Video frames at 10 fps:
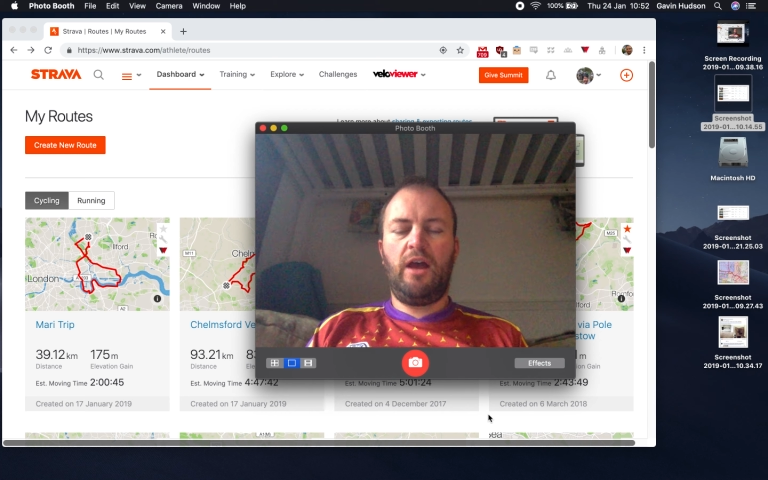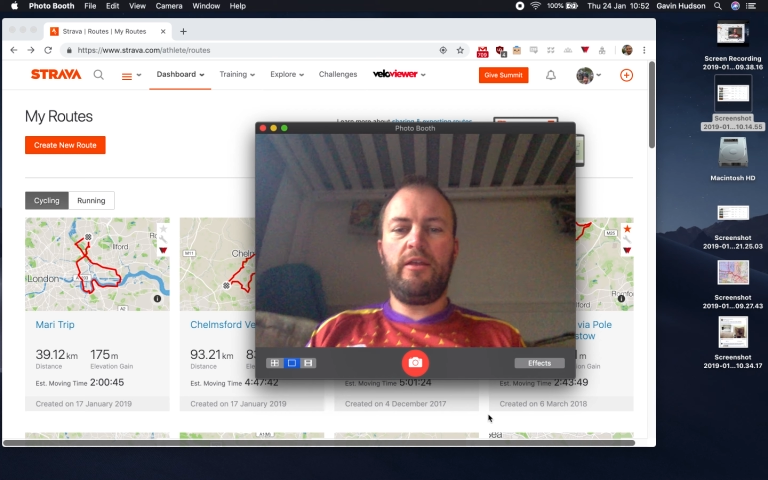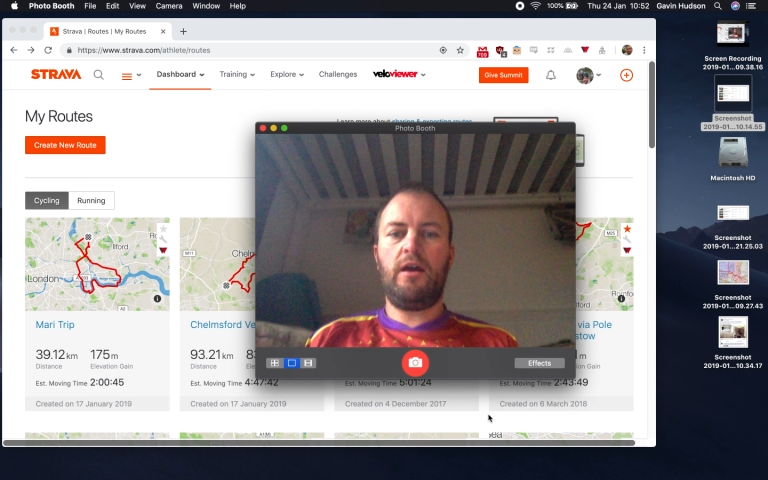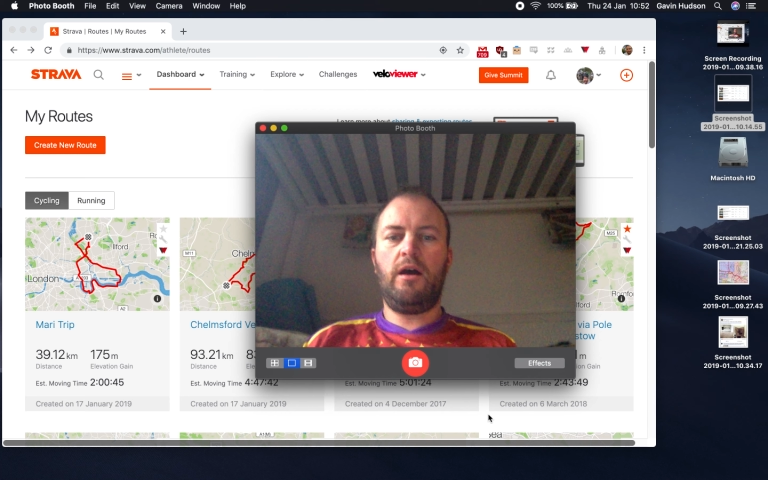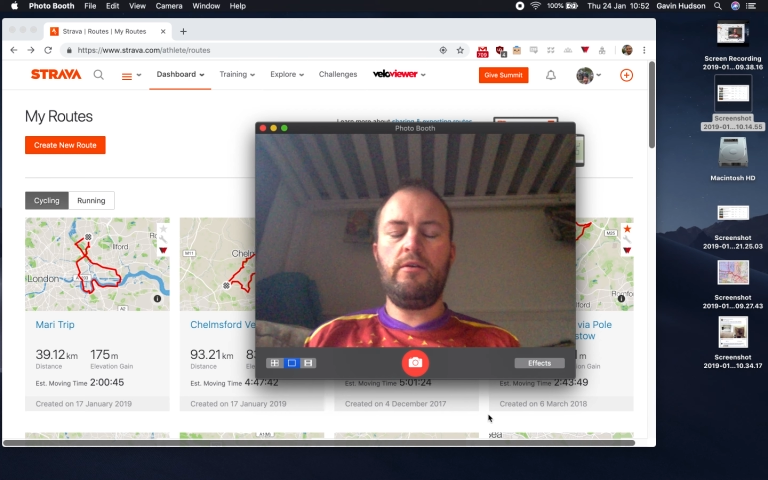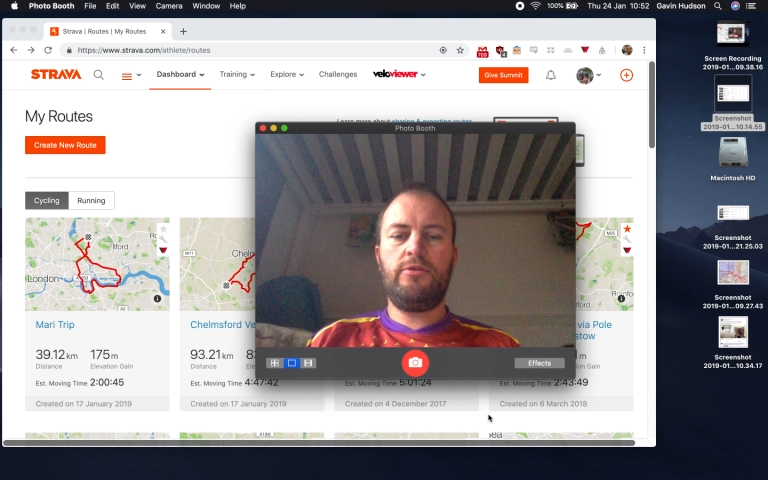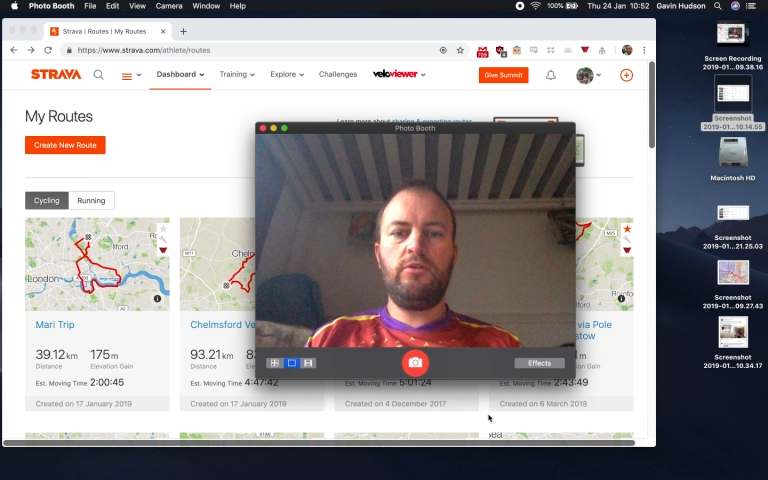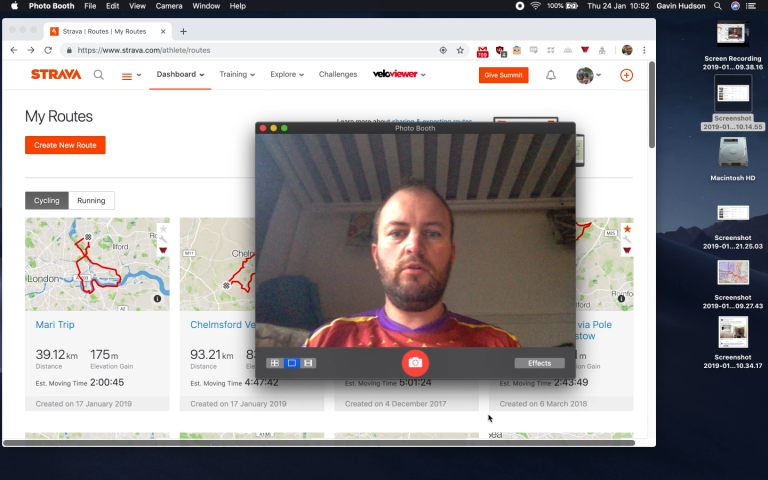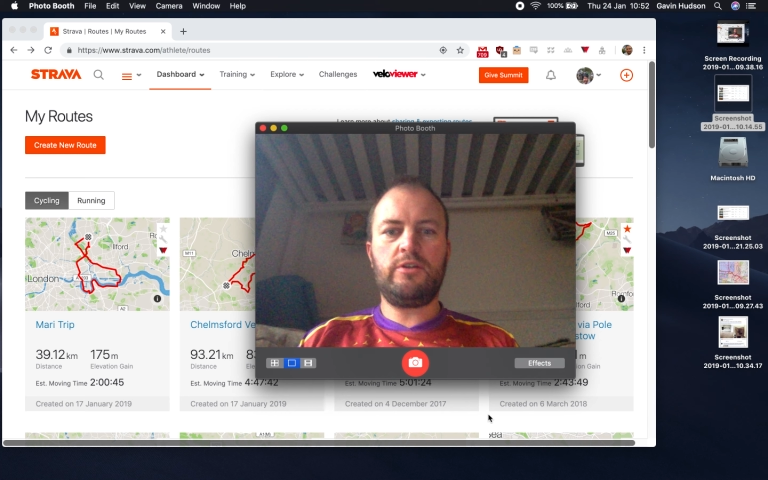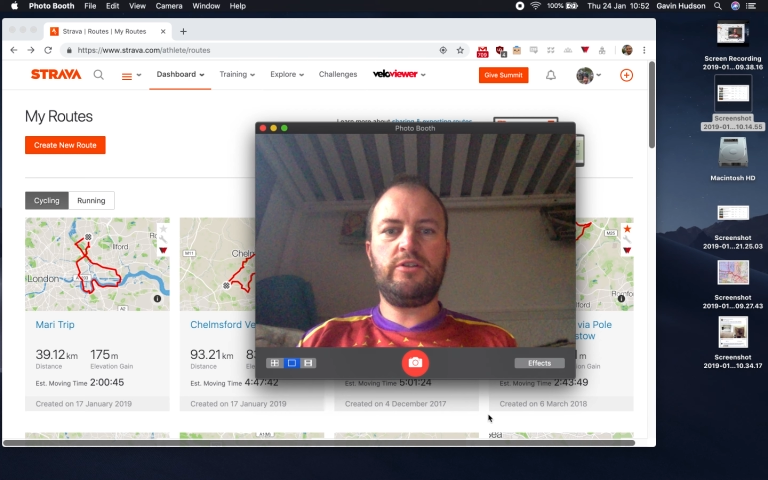there. I
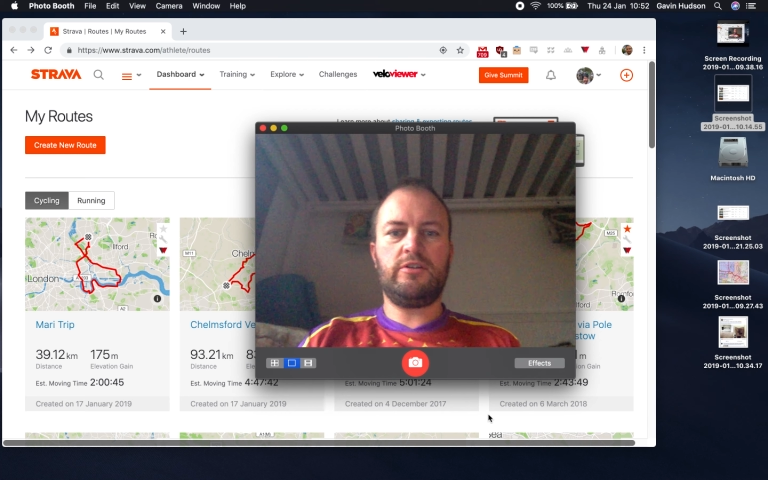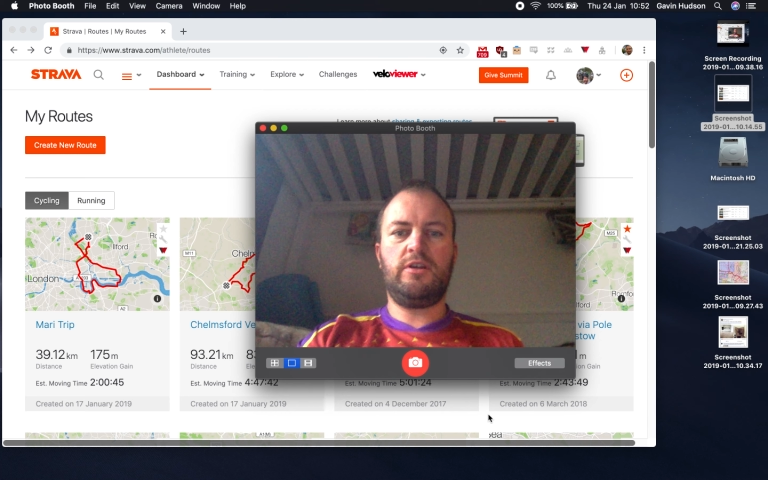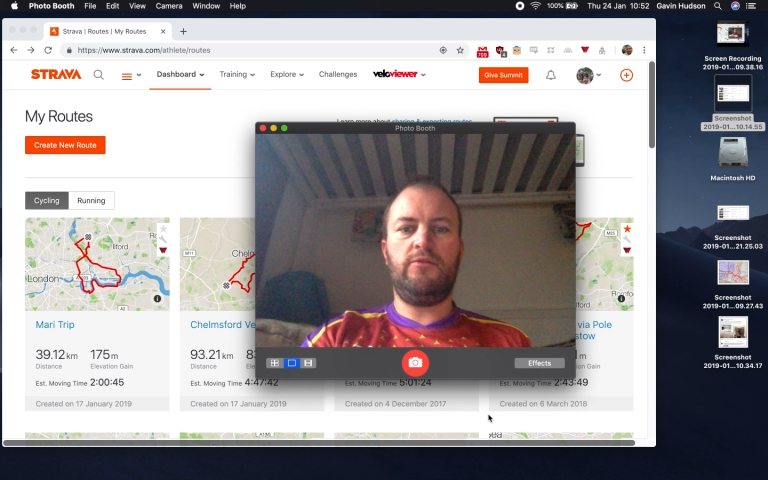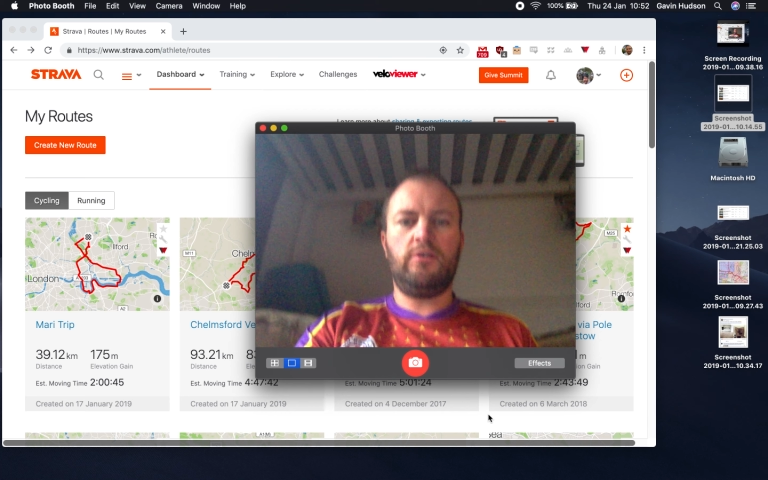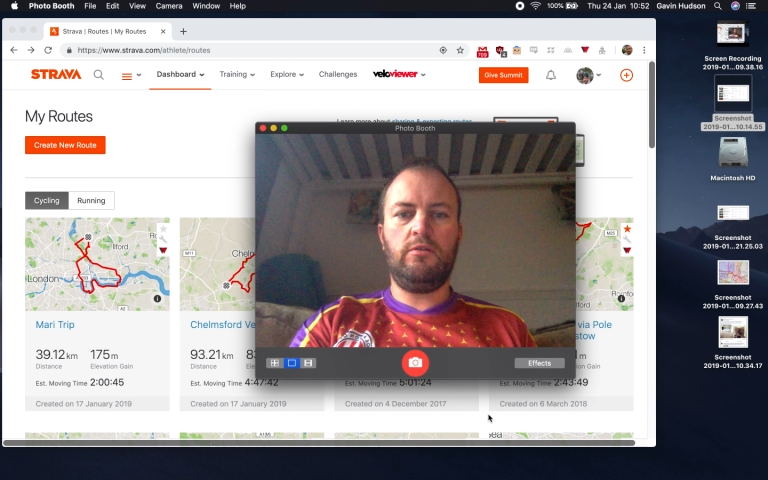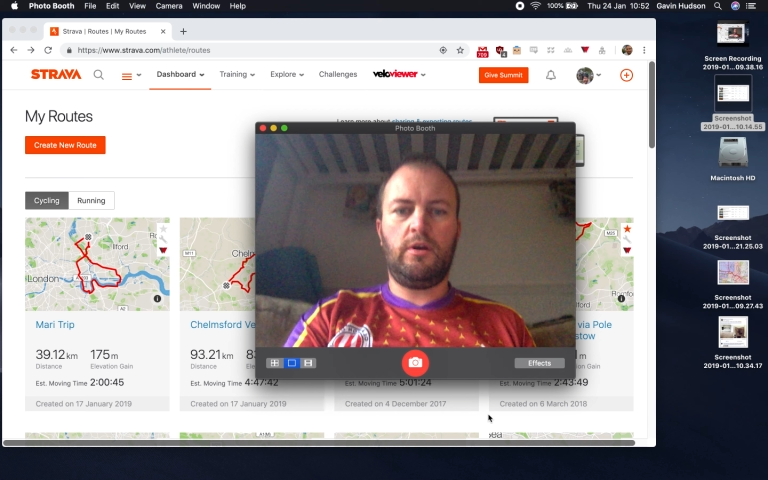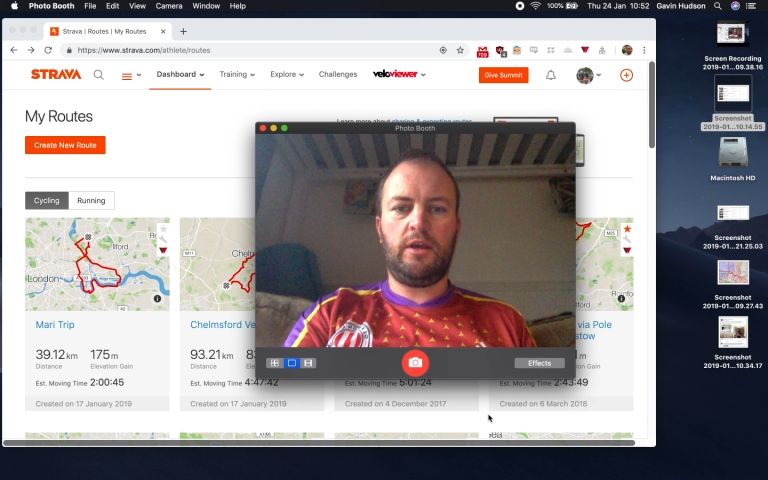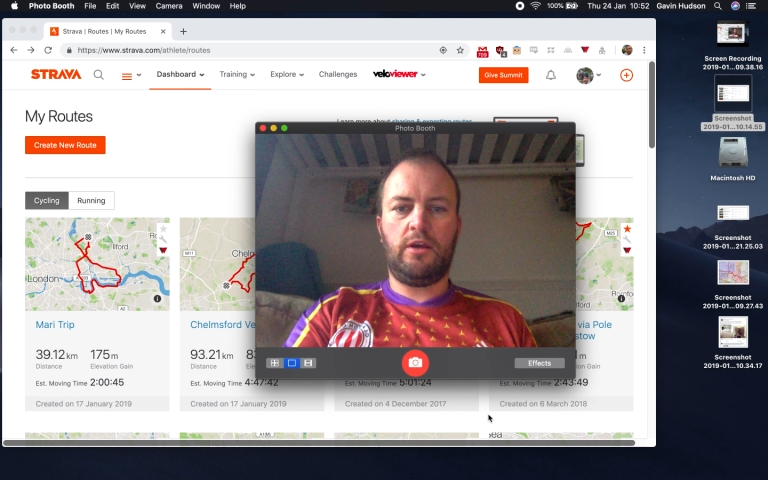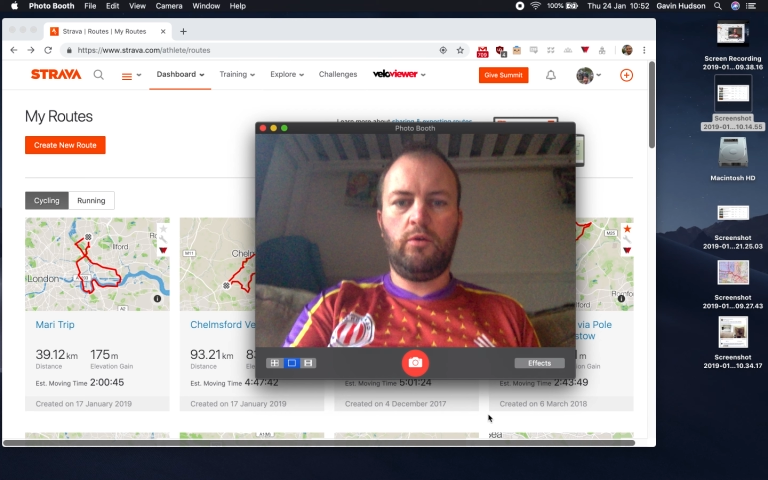thought I'd just give you a